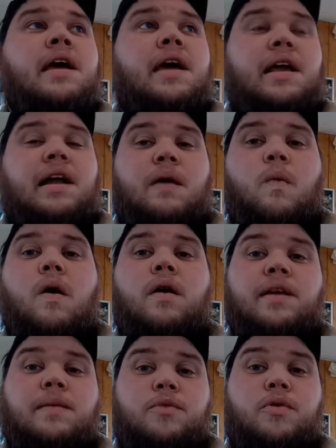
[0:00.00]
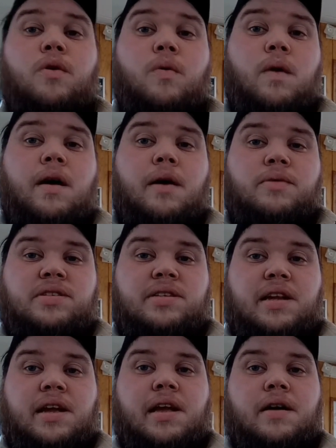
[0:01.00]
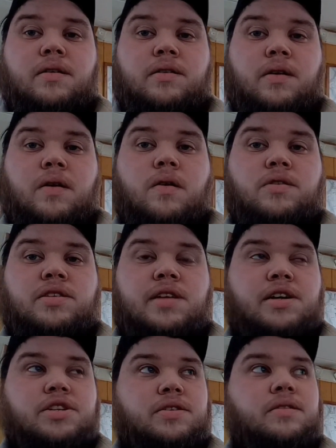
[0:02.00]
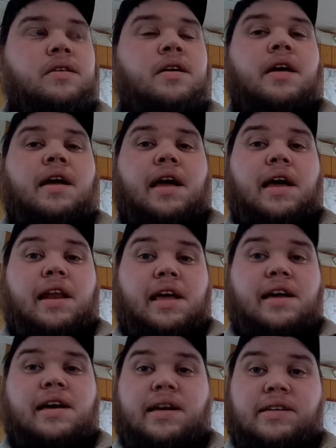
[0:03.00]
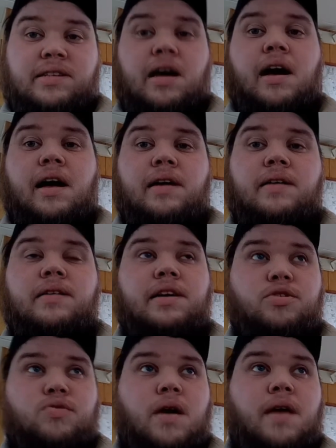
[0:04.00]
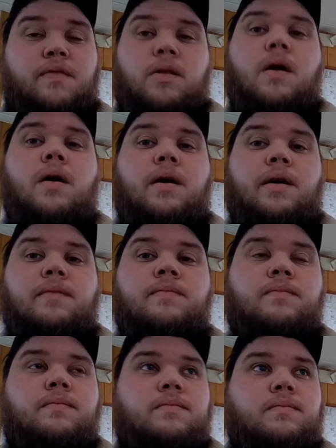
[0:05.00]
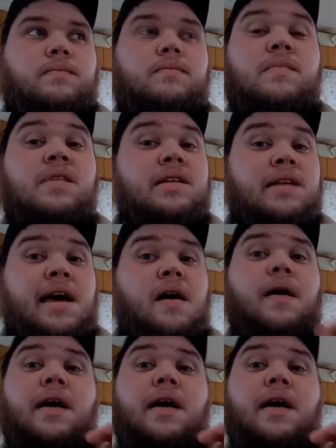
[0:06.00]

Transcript: and I walked him through it while I was sitting here at the guard station, and he has got his rifle on now.